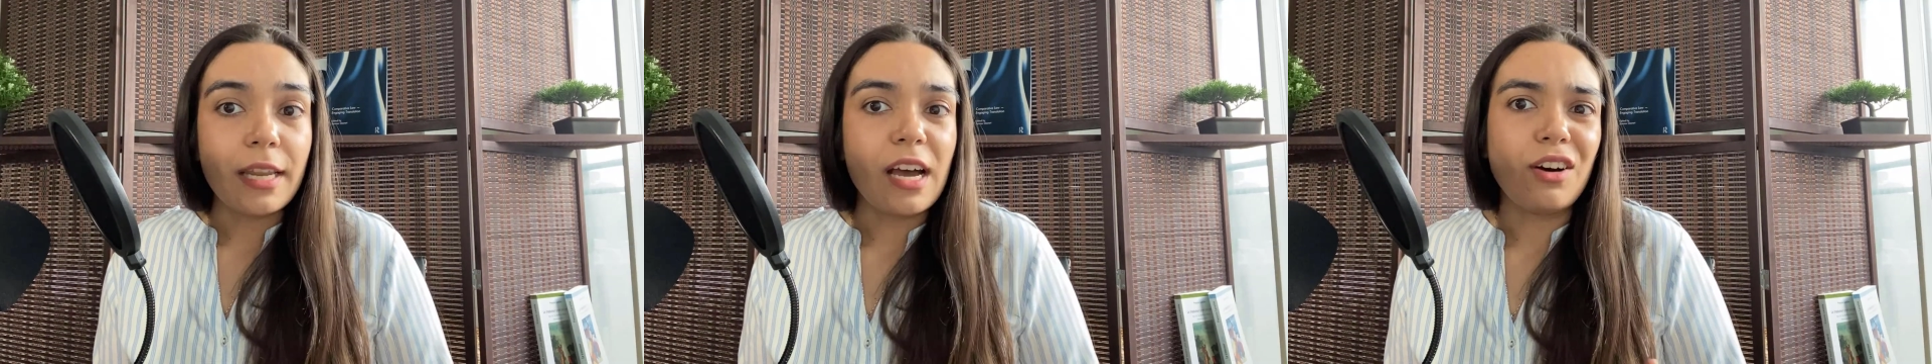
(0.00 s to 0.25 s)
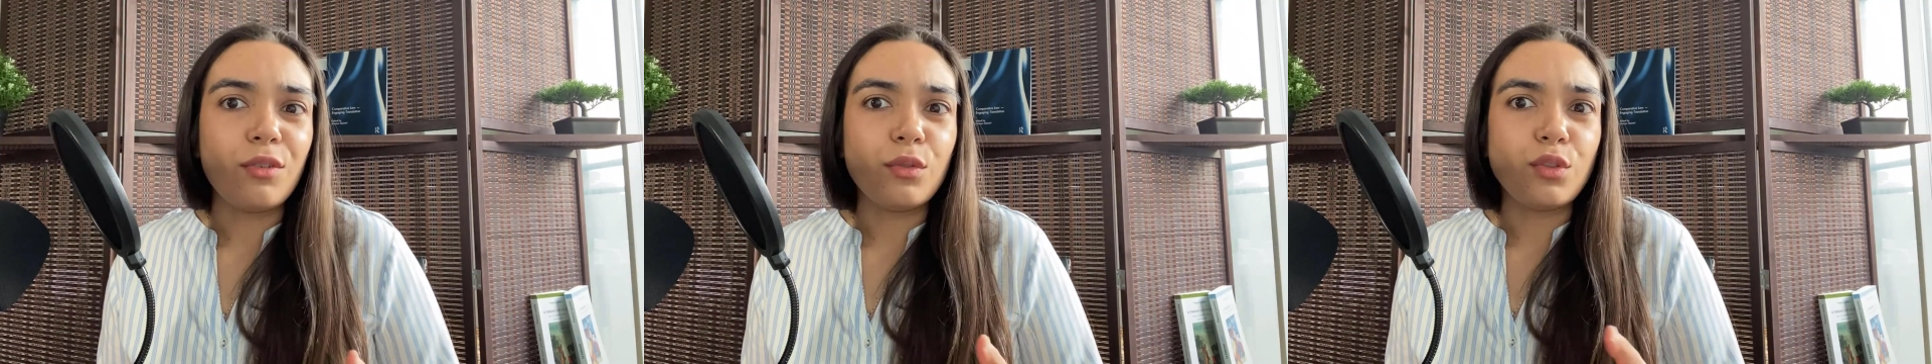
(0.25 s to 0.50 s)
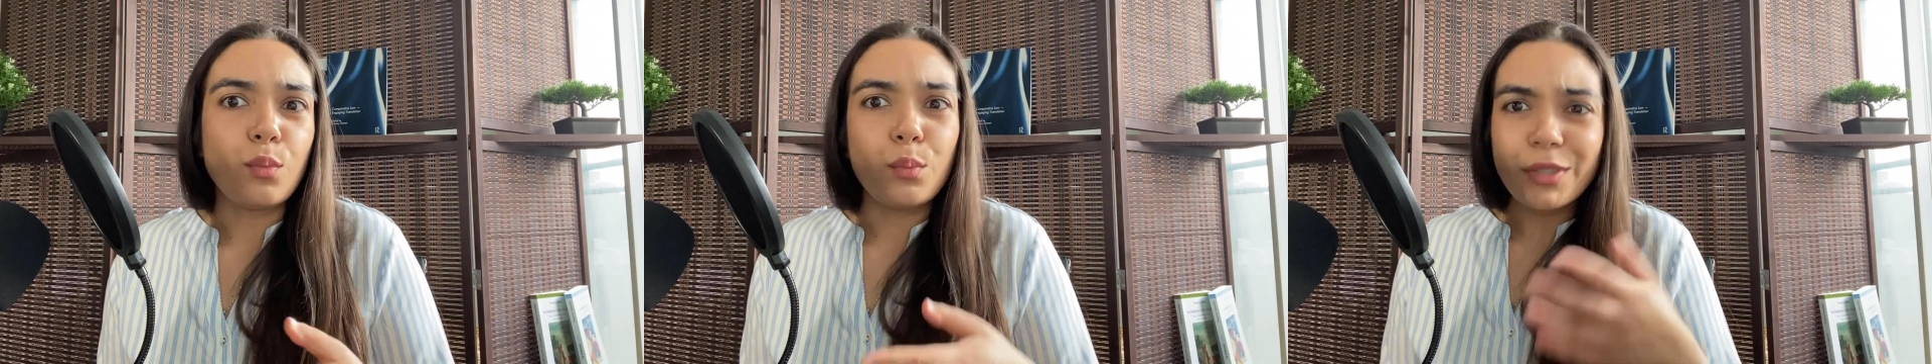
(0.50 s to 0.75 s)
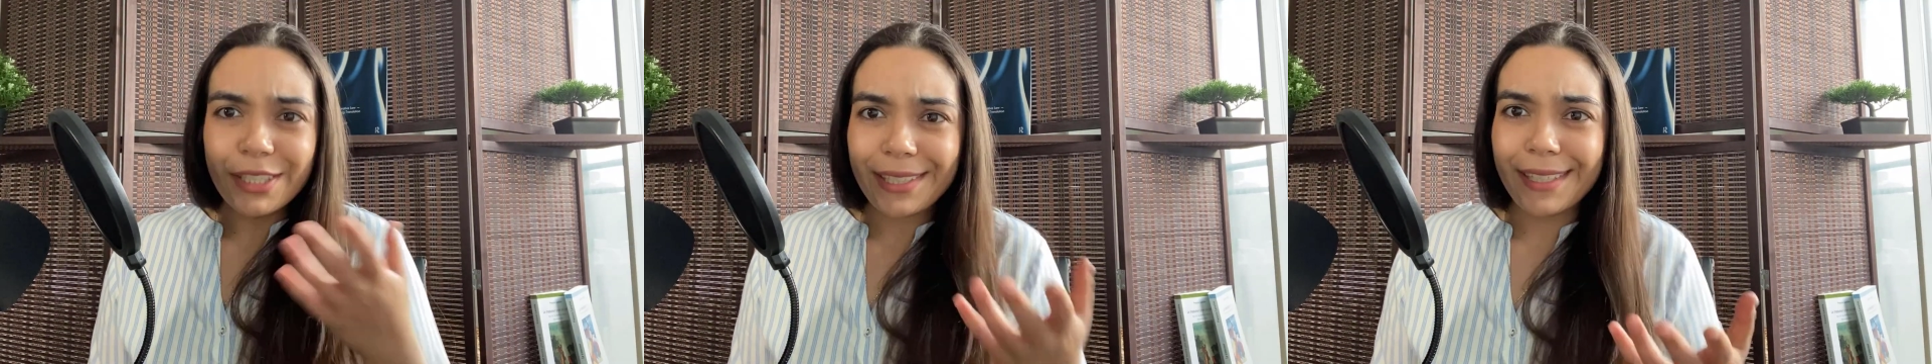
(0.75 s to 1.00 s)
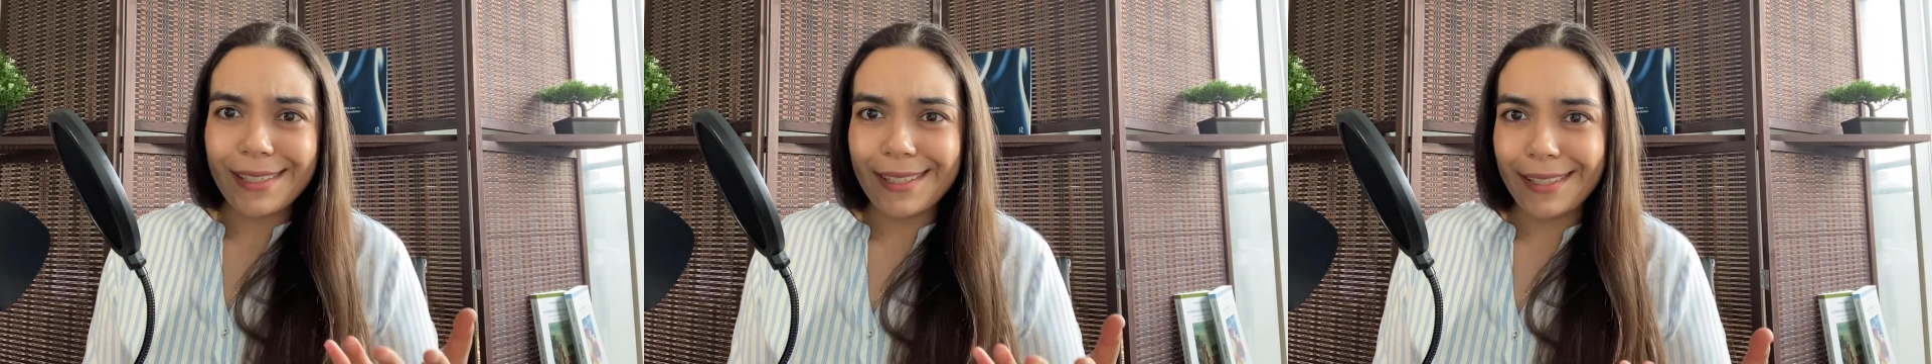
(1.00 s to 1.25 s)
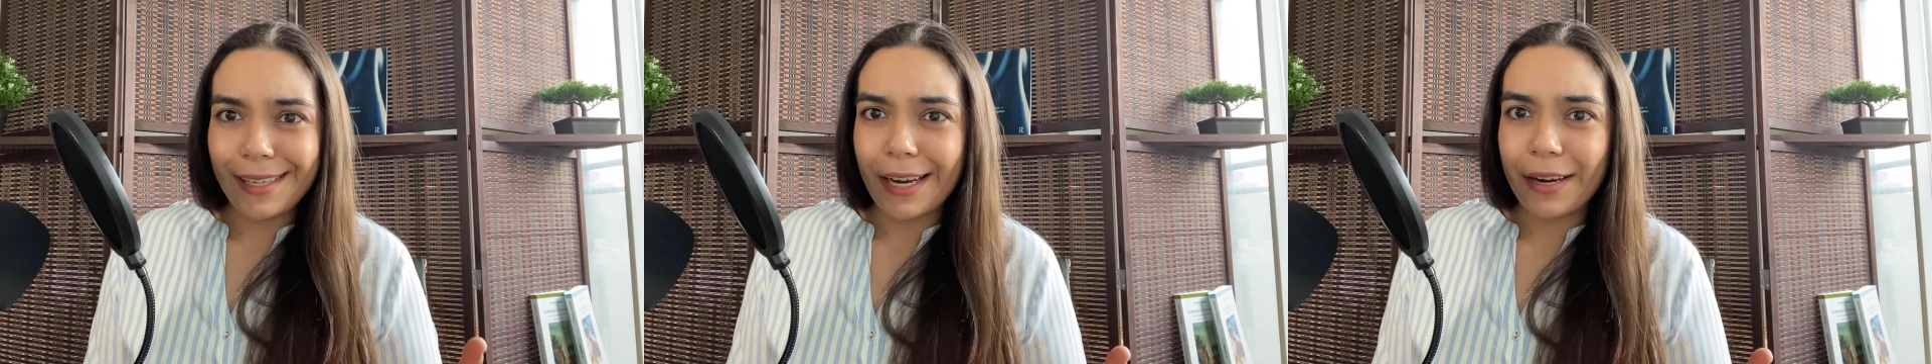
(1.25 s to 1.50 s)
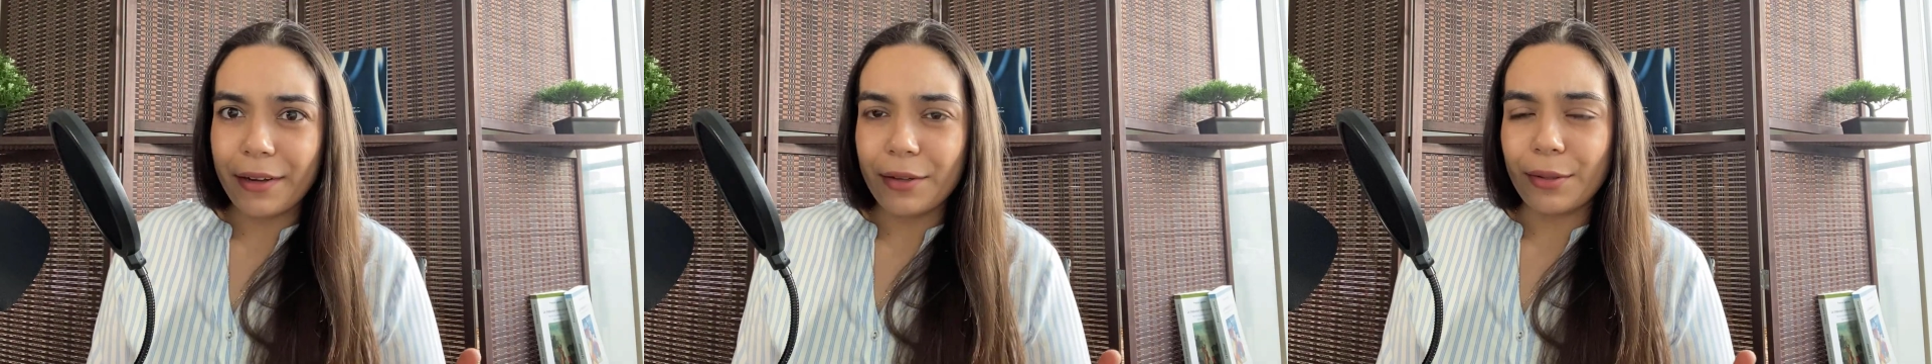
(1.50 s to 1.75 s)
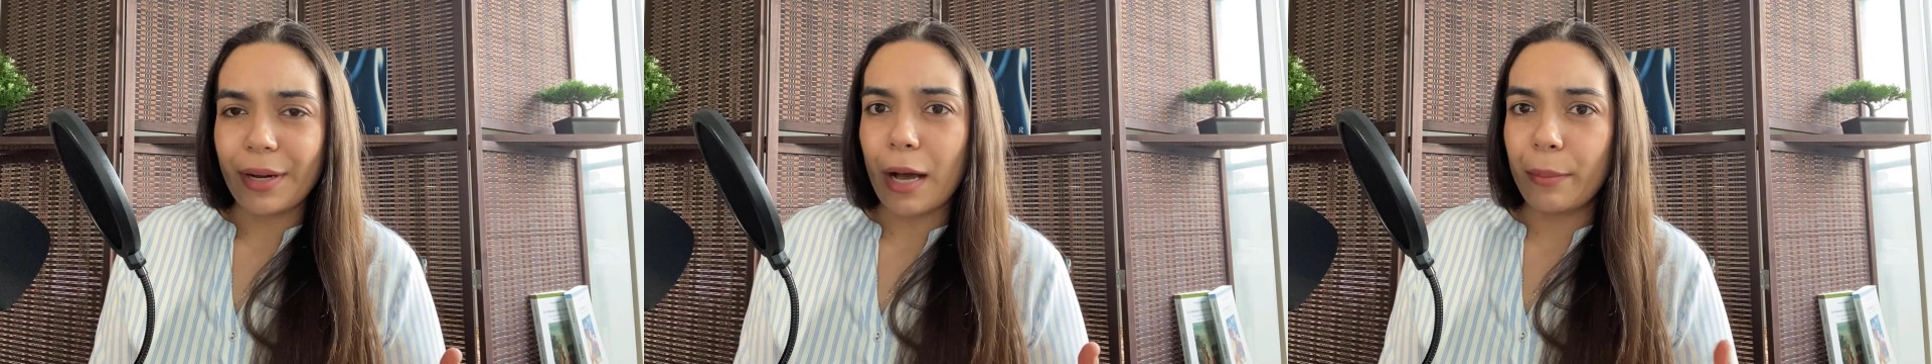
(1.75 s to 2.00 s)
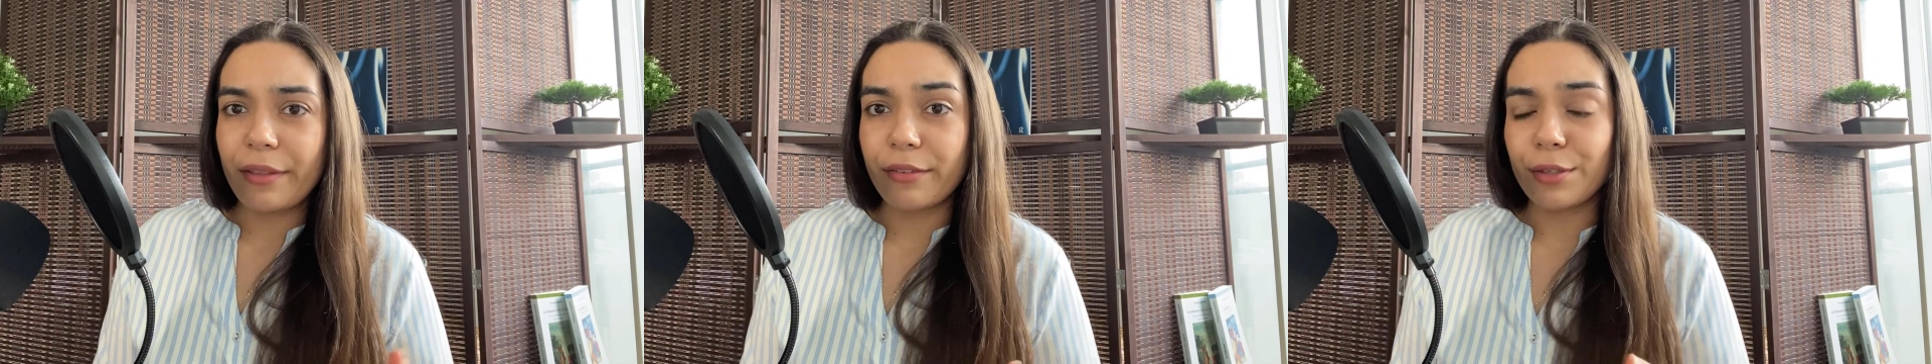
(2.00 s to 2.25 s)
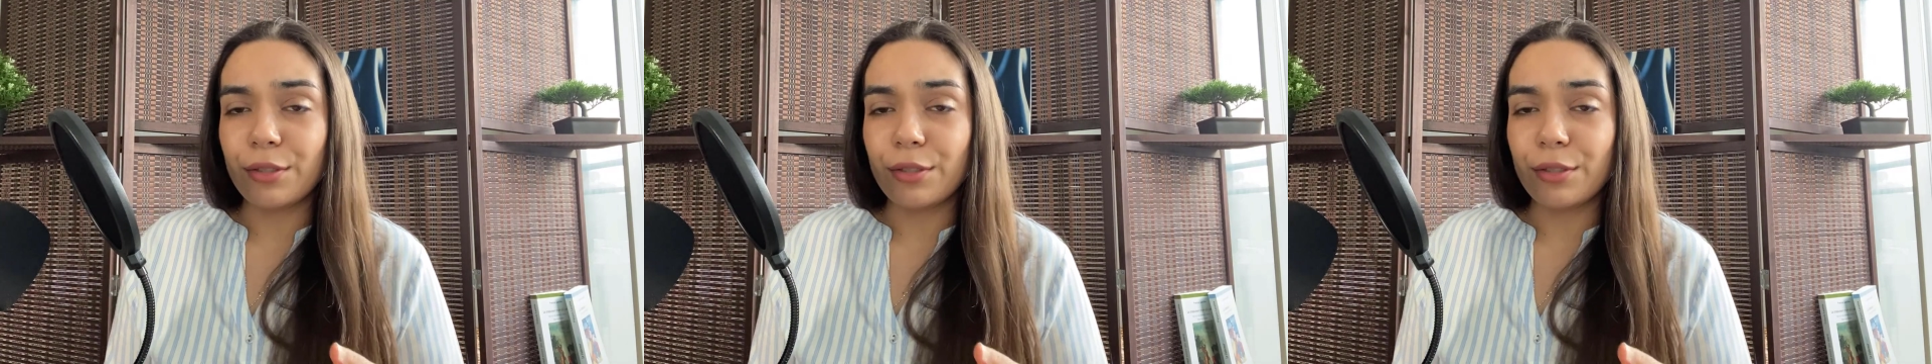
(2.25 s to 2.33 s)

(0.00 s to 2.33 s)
Now, the worst case scenario, however,